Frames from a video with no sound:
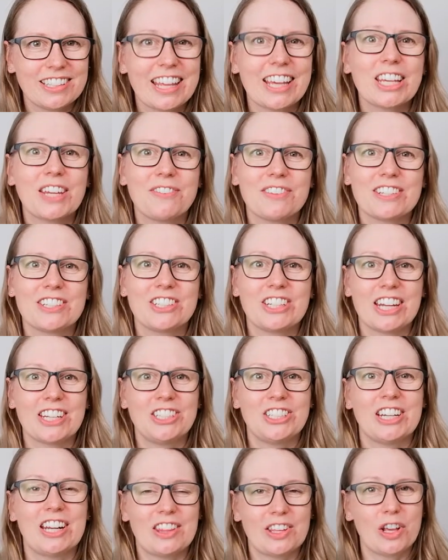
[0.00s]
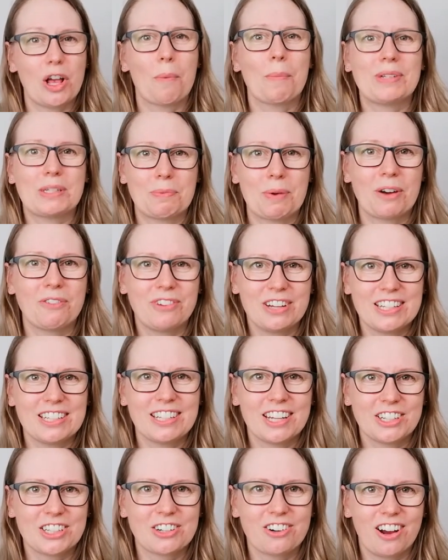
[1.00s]
Thank you for the suggestion in the comments about
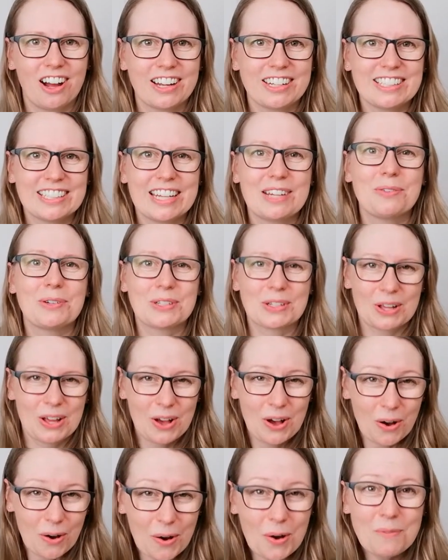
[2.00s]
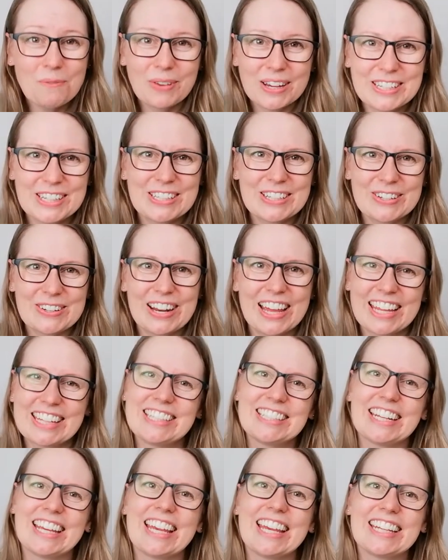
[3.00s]
research grants. It was on my to-do
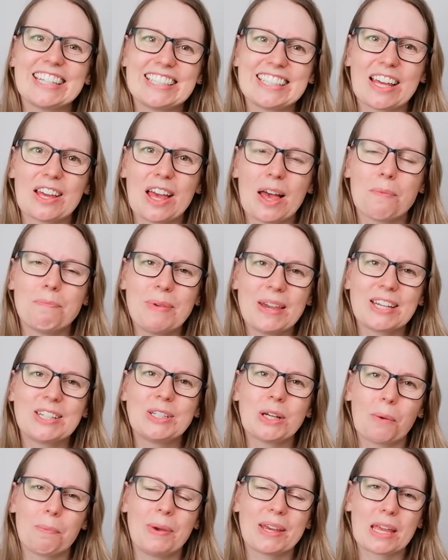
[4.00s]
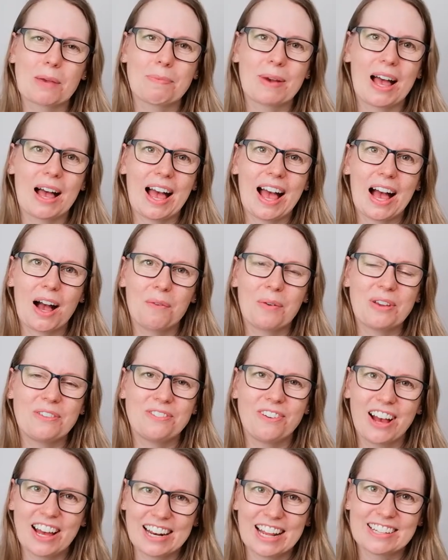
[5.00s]
list. It's a big topic about how we
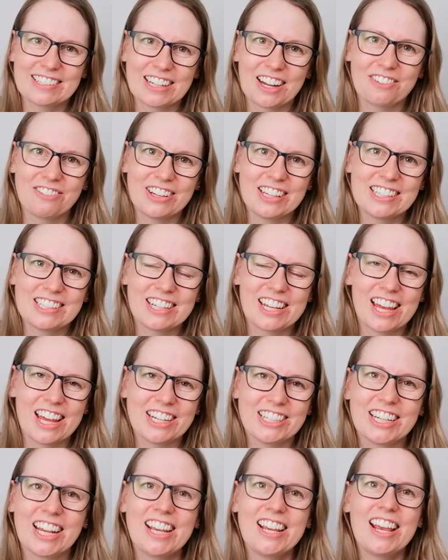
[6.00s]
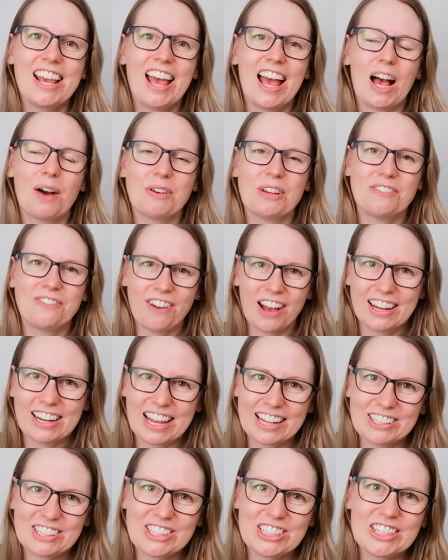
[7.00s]
finance our research, how we
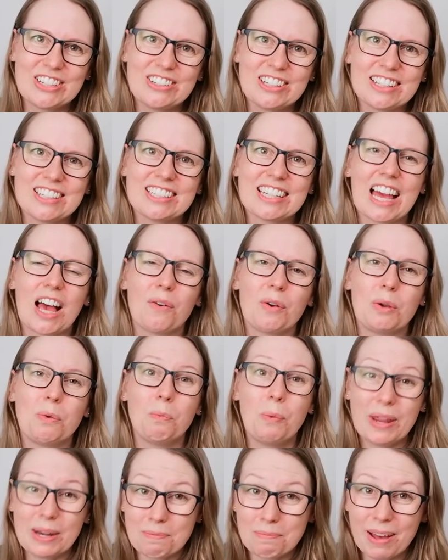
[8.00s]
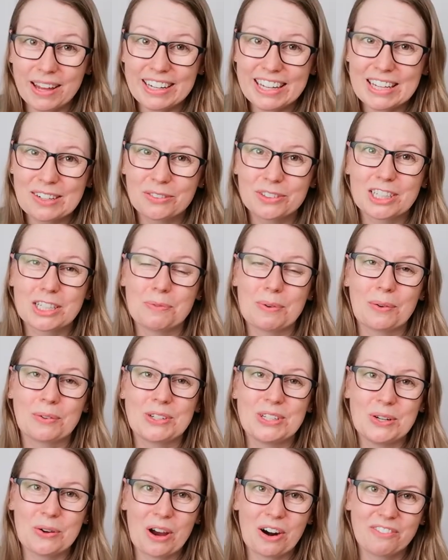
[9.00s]
finance students, how we win money in order to be able
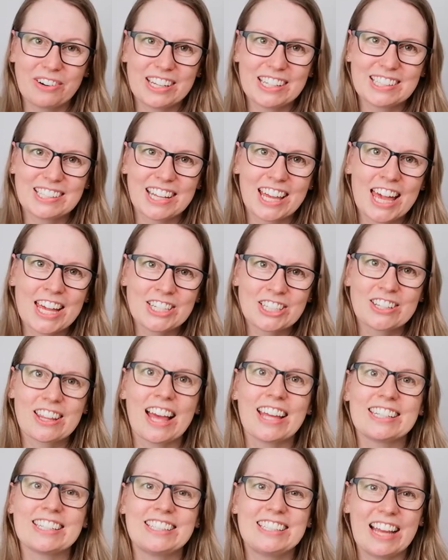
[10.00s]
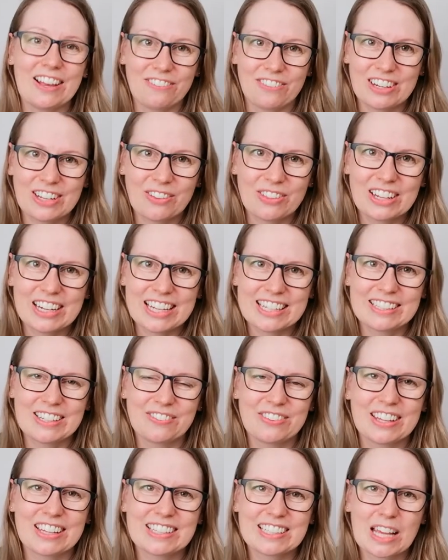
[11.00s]
to do our research. So that's definitely on the list
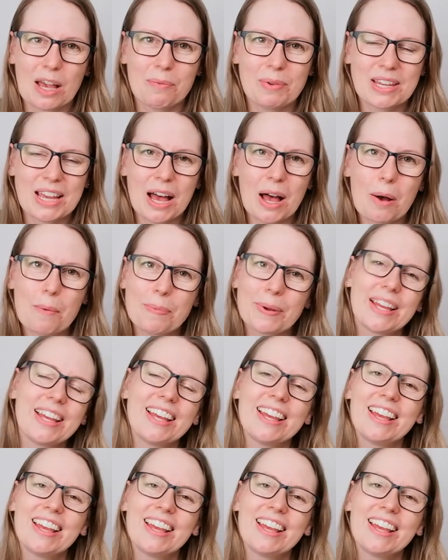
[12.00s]
of things coming up.